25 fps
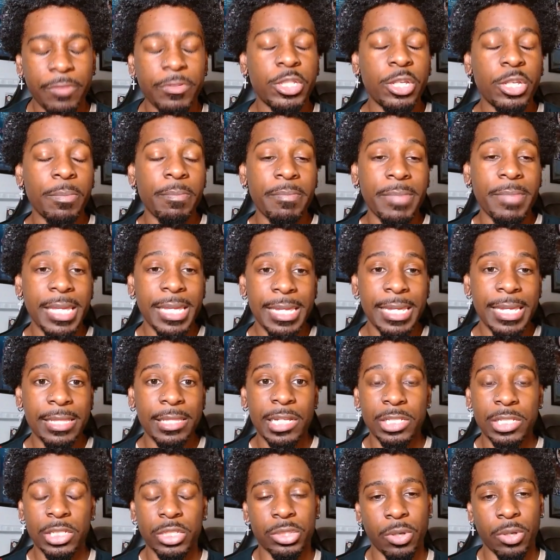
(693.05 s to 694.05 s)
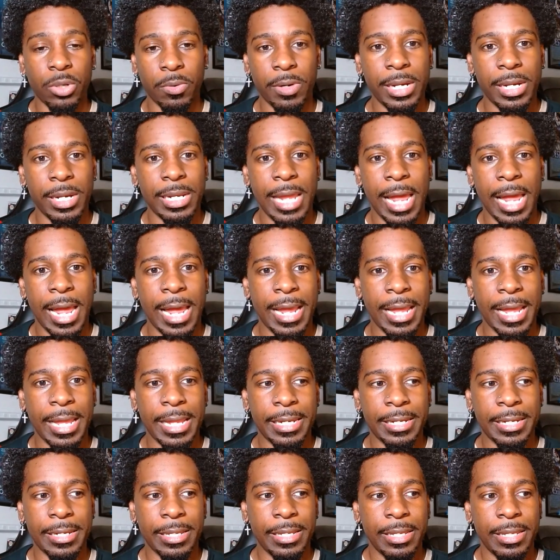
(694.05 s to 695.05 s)
to me, the
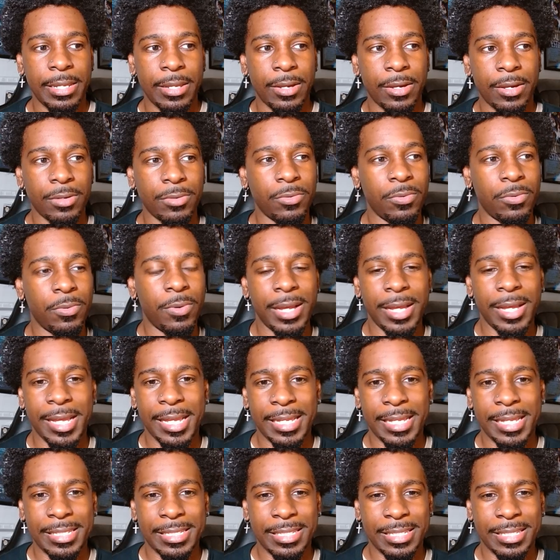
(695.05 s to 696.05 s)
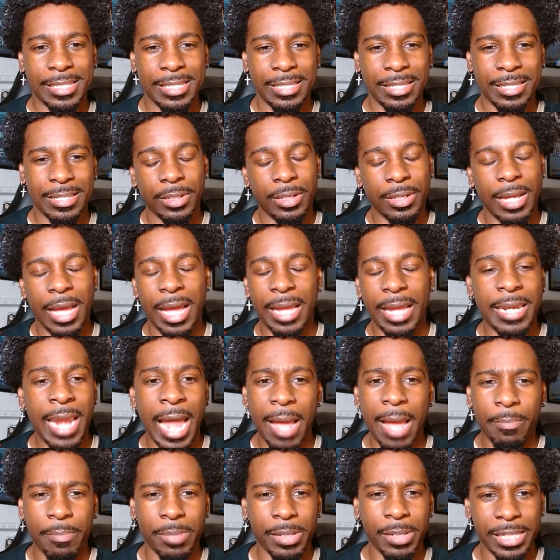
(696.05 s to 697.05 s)
storyline was
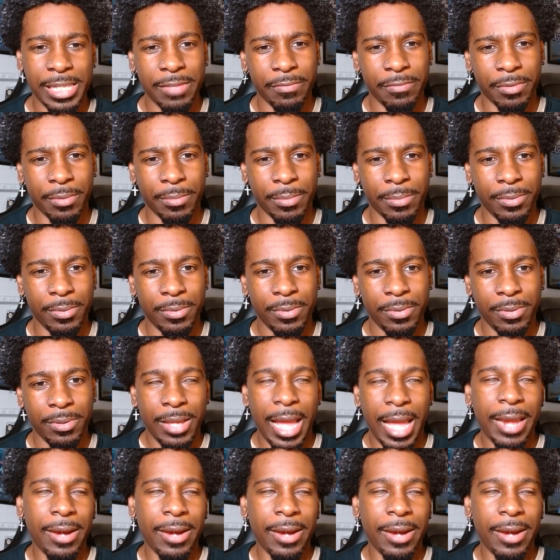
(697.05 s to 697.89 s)
not believable.